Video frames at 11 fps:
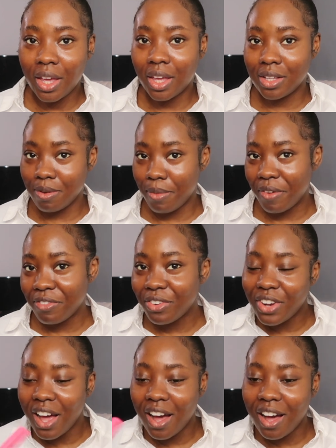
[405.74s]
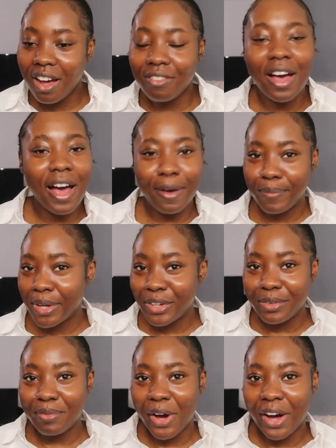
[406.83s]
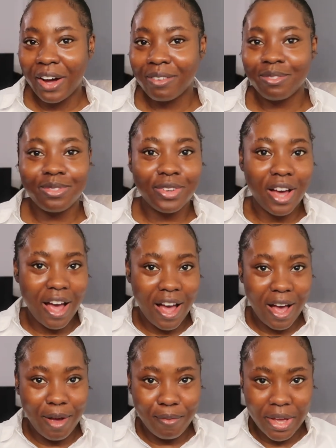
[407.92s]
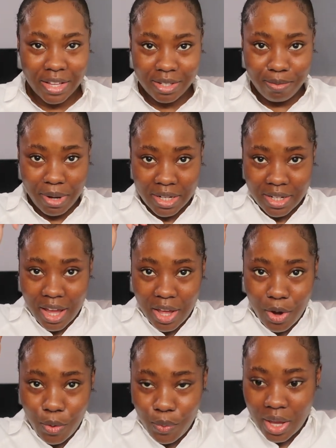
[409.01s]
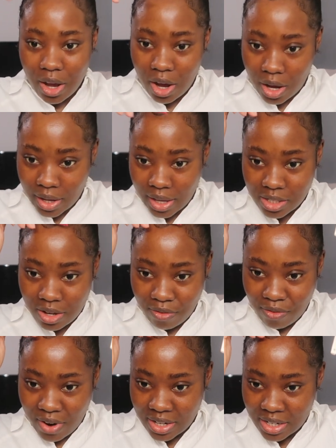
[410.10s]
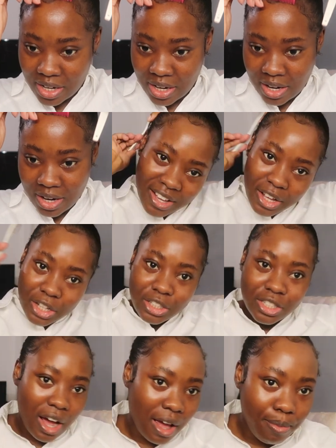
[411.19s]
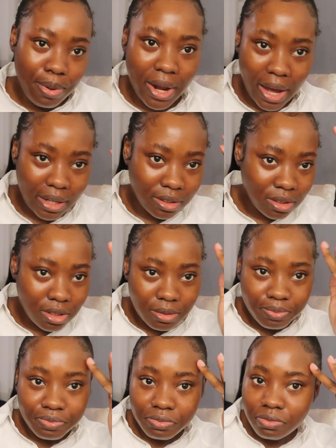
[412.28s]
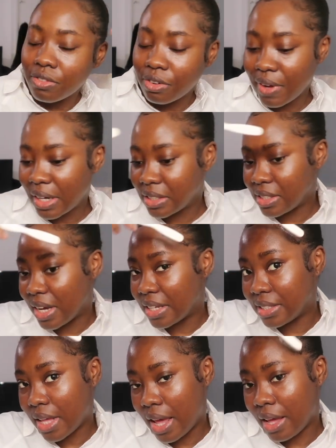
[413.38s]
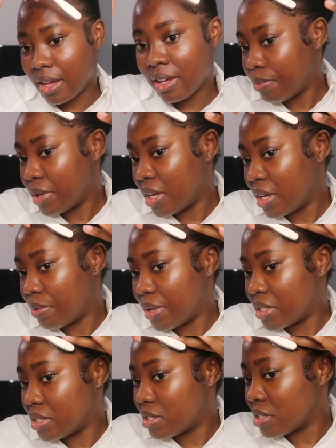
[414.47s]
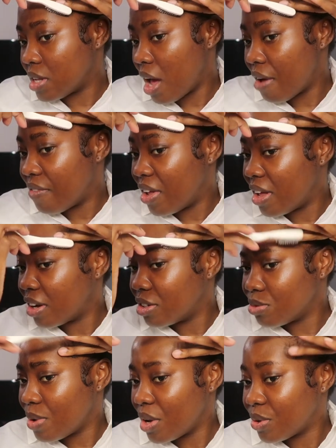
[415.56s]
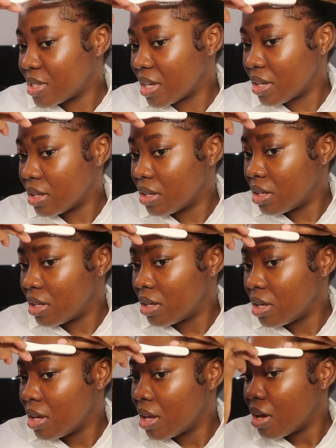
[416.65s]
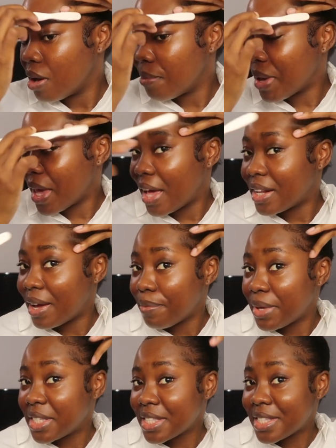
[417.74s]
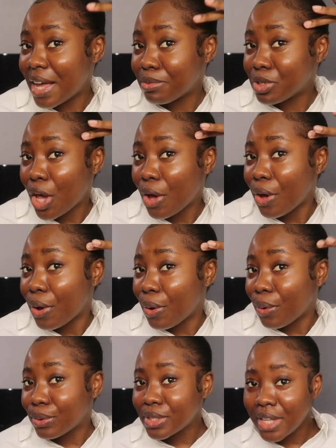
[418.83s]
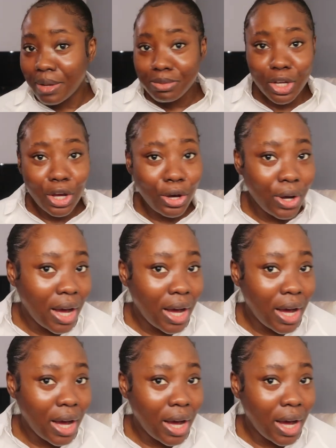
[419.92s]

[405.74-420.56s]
it's the month of love, happy new month. It's Monday, we are getting ready. So I planned for Valentine's Day for me and my sisters to have a, because we're also, oh my god, that means it's time to go. It's time to go,